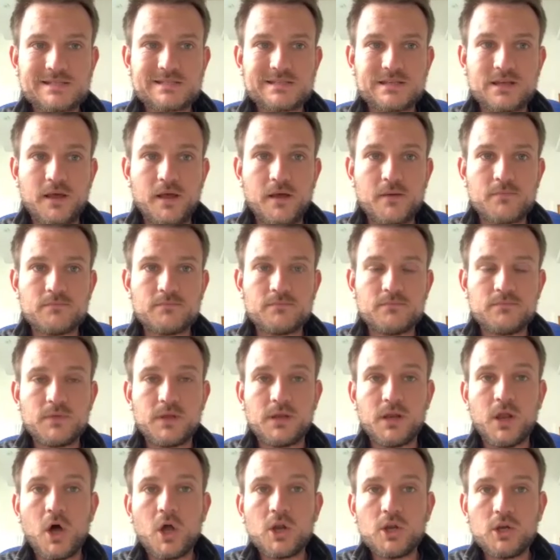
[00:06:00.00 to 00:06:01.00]

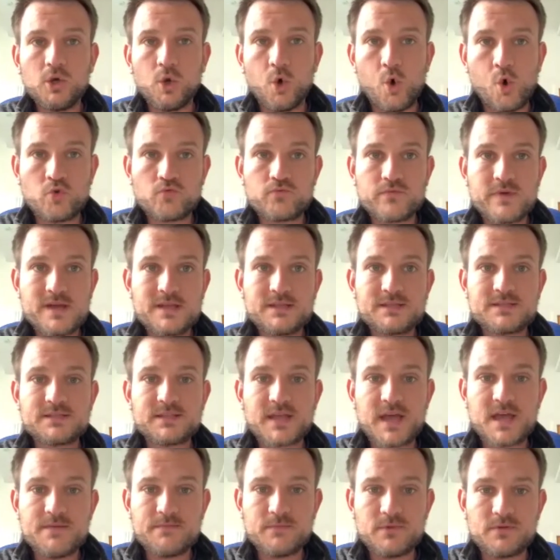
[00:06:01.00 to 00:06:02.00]
a lot of lawn
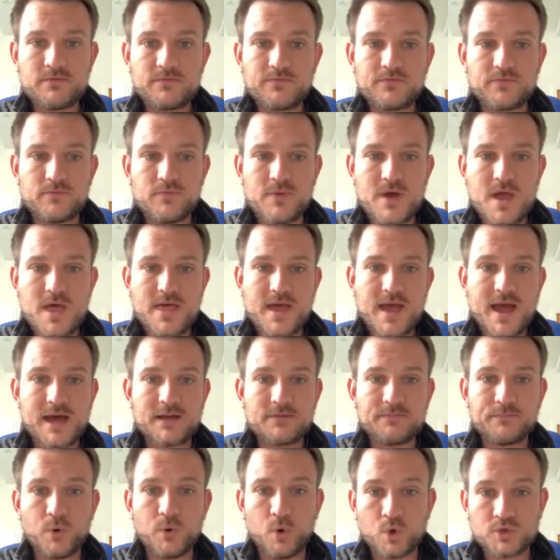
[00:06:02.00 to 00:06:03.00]
reinstatement from where they
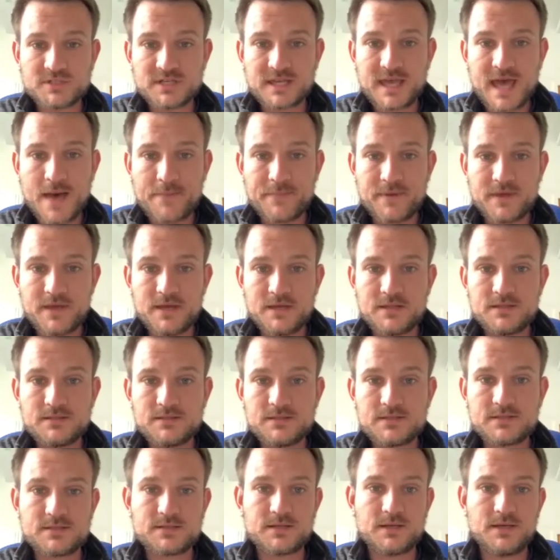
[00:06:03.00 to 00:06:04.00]
had porta
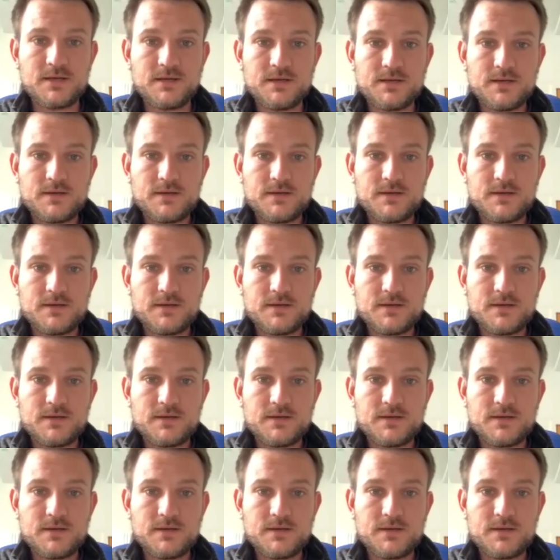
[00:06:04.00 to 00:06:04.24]
cabins.